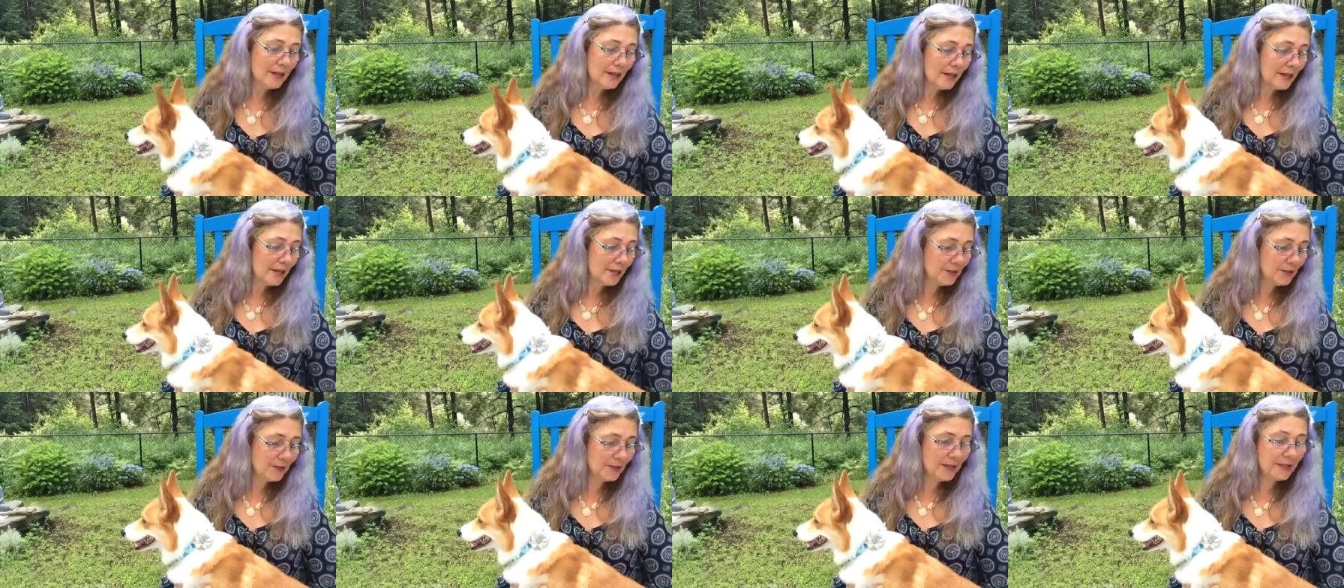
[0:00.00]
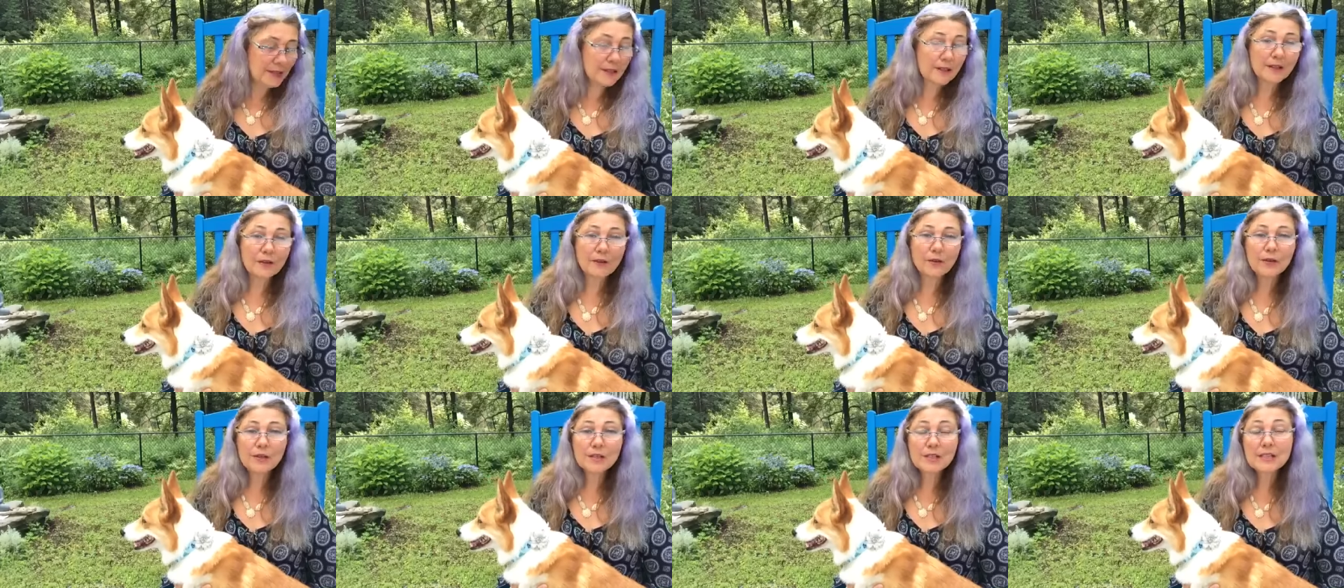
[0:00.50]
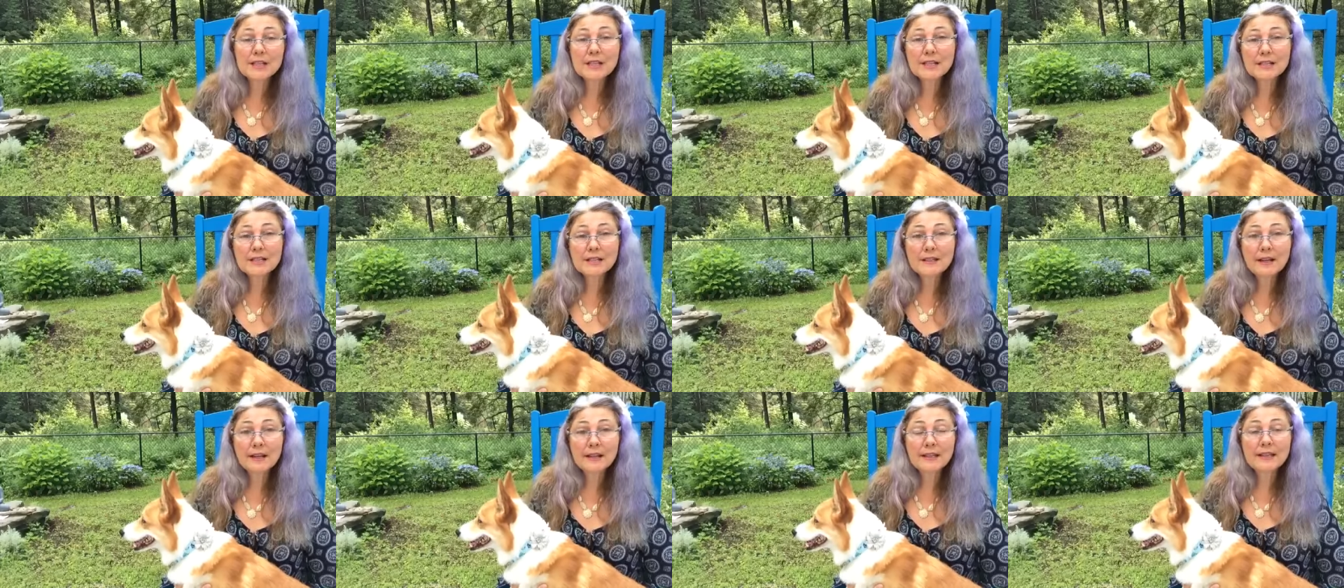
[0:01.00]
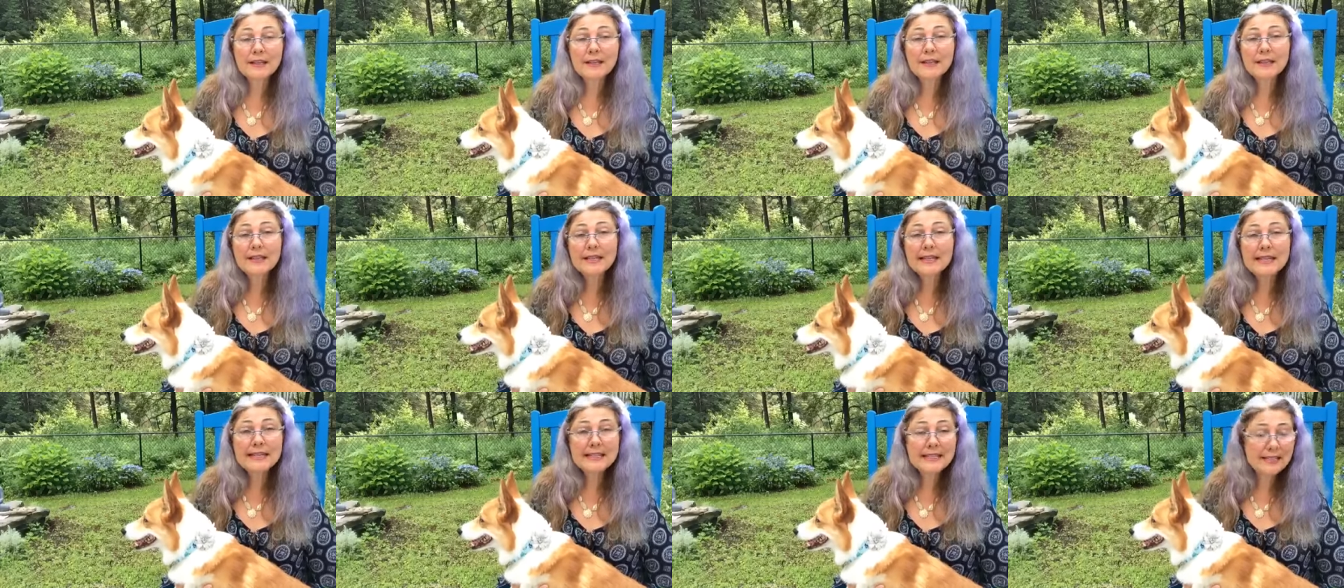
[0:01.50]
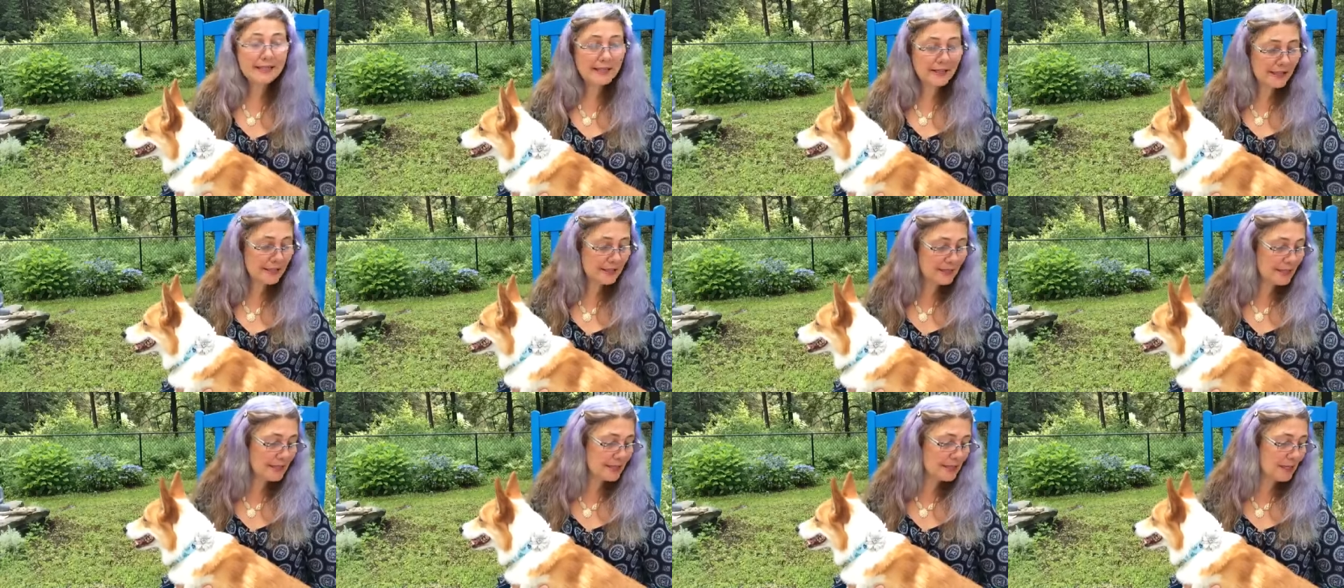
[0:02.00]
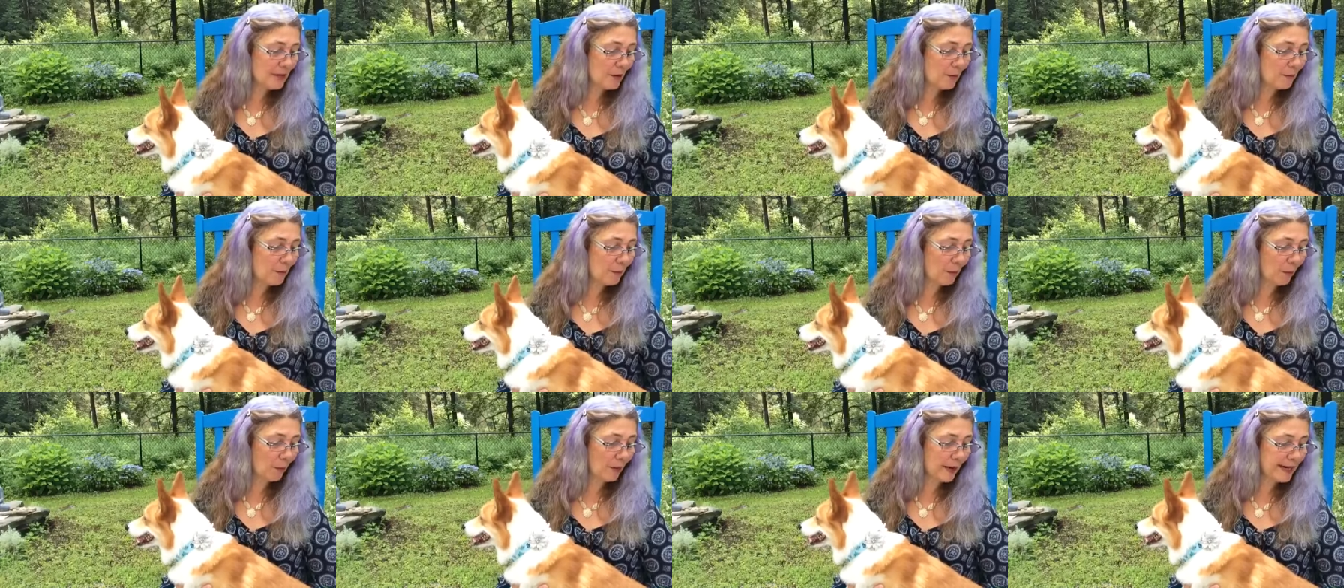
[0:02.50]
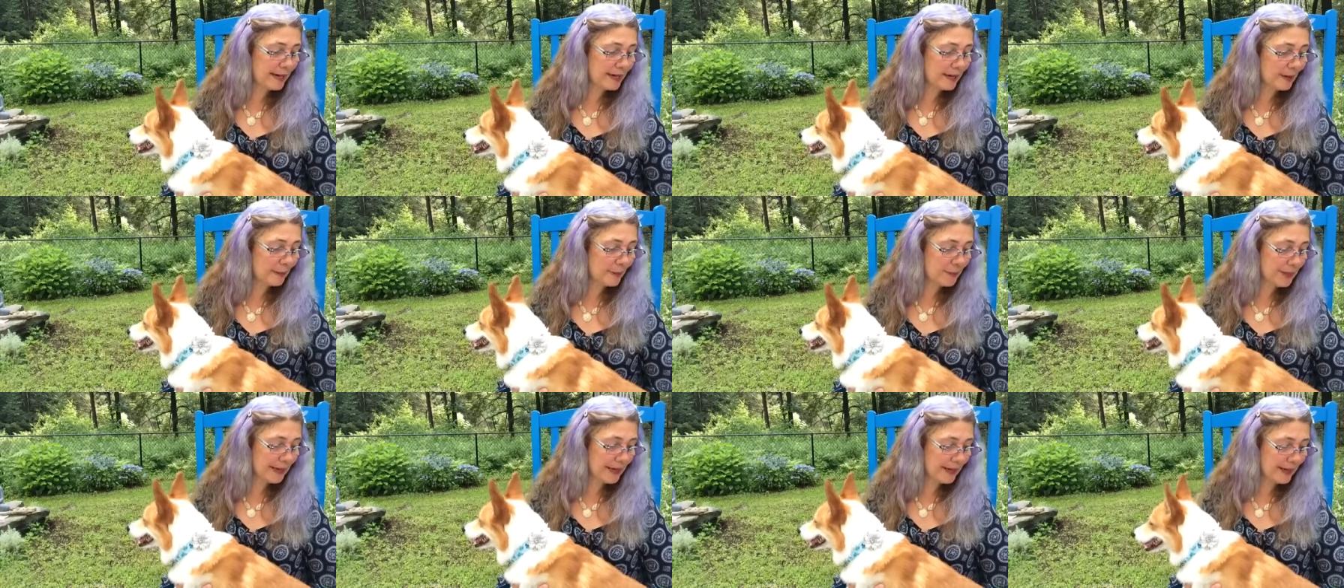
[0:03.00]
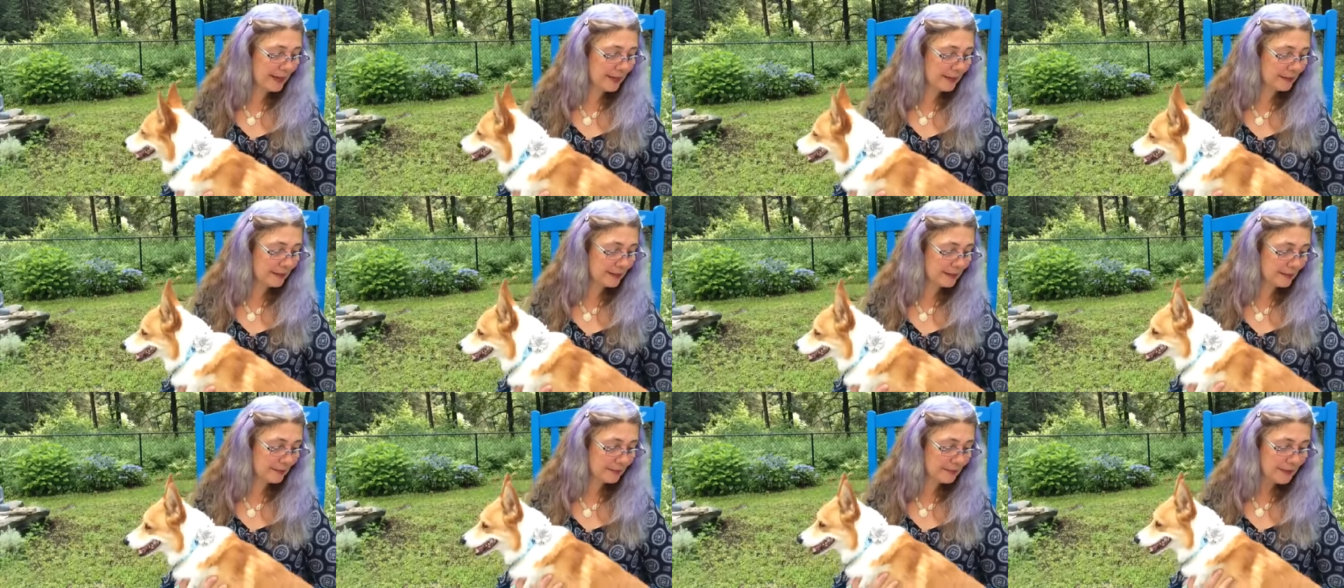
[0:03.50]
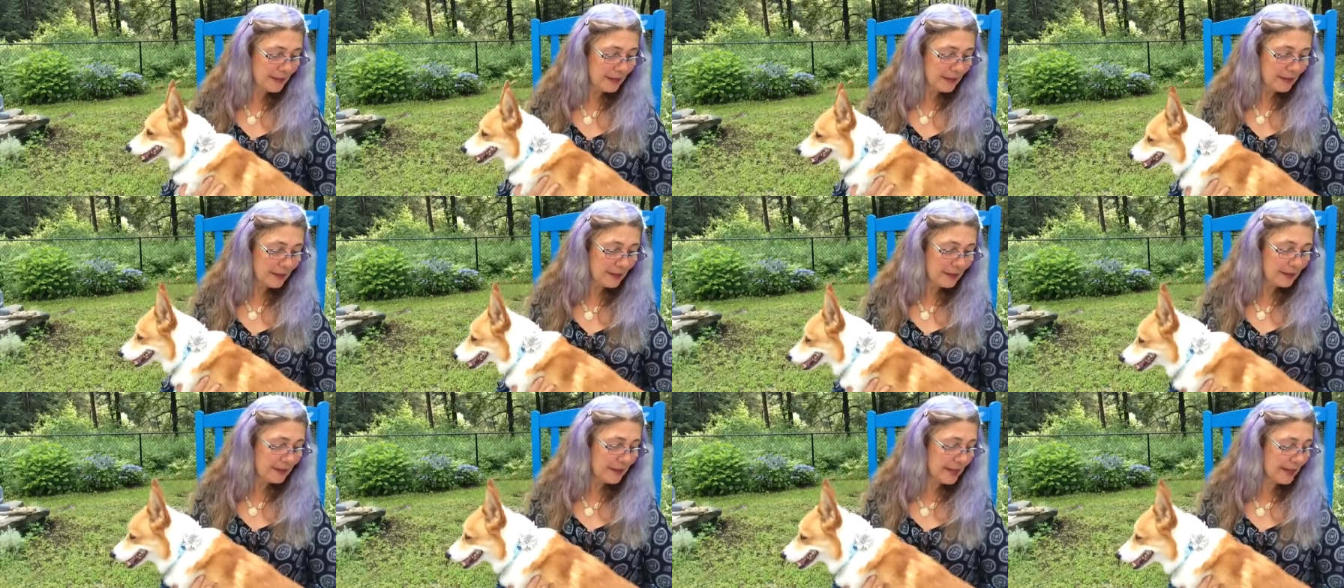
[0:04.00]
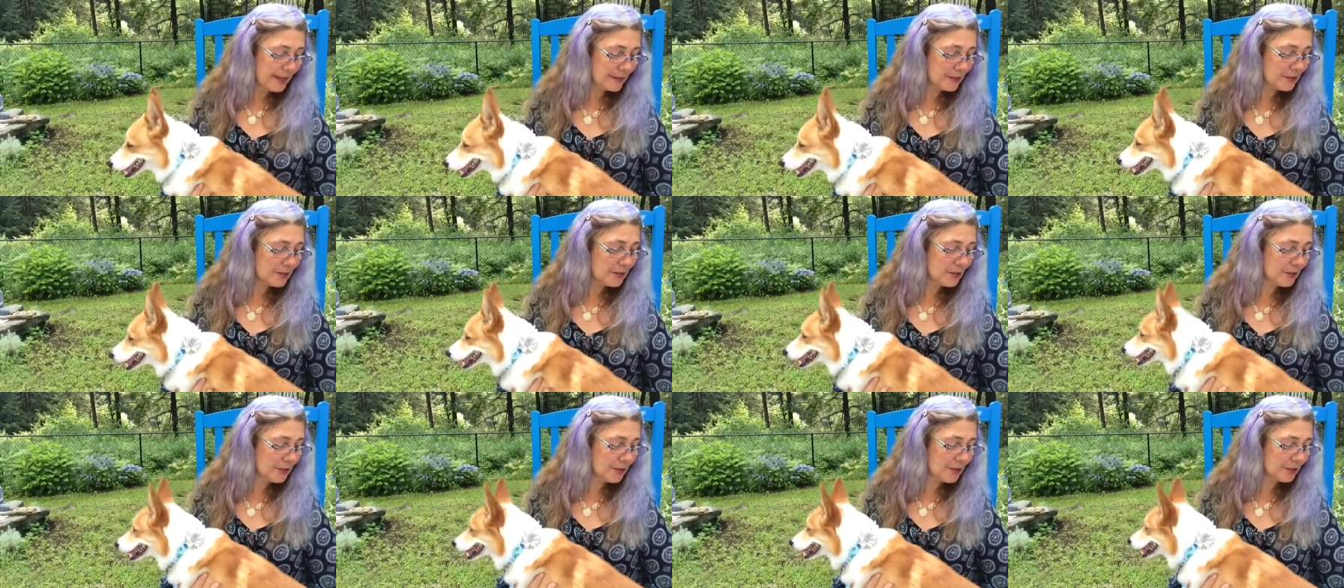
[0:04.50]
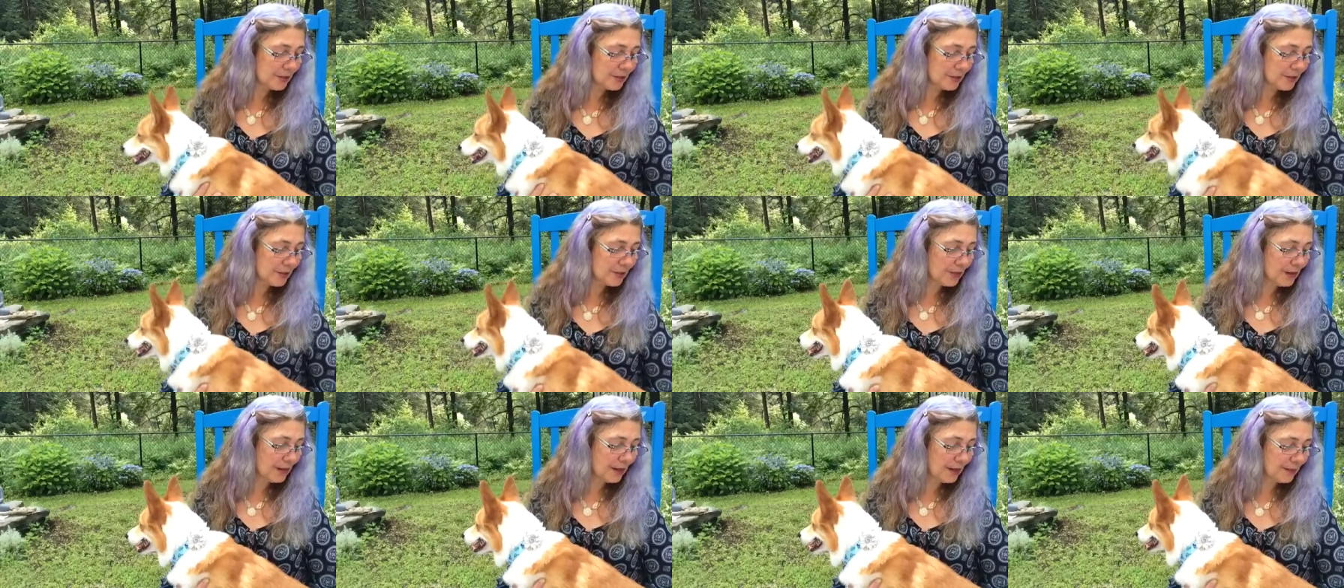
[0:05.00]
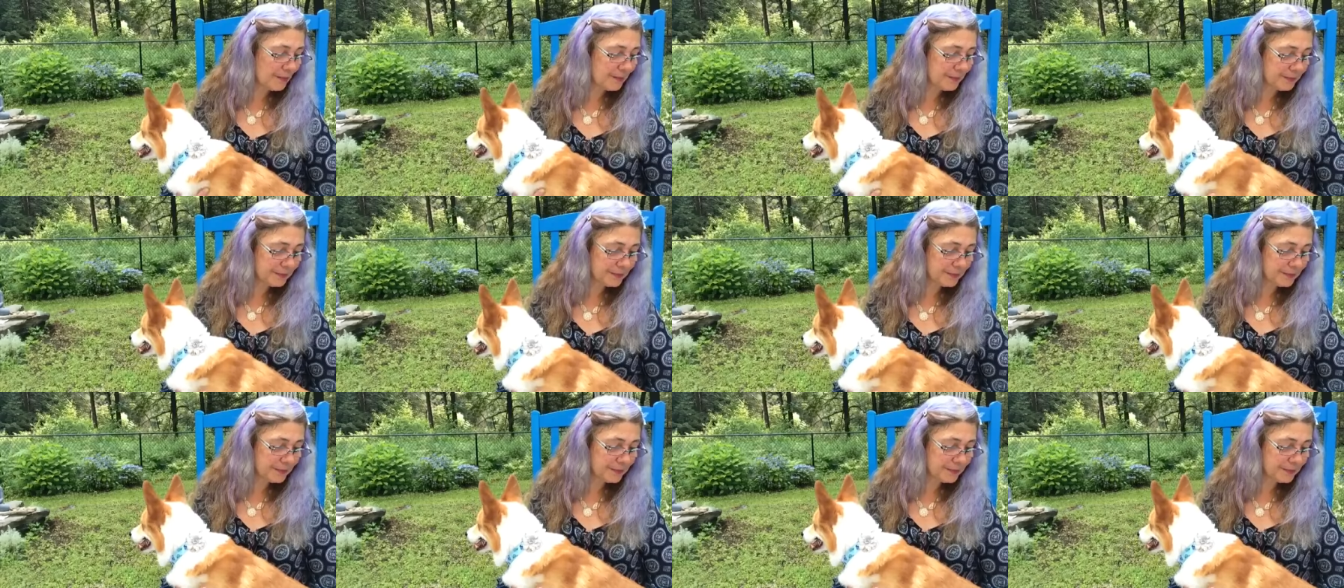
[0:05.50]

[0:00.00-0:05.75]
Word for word: and you need the horse chestnut in Easy Does It to help break up that circular thought.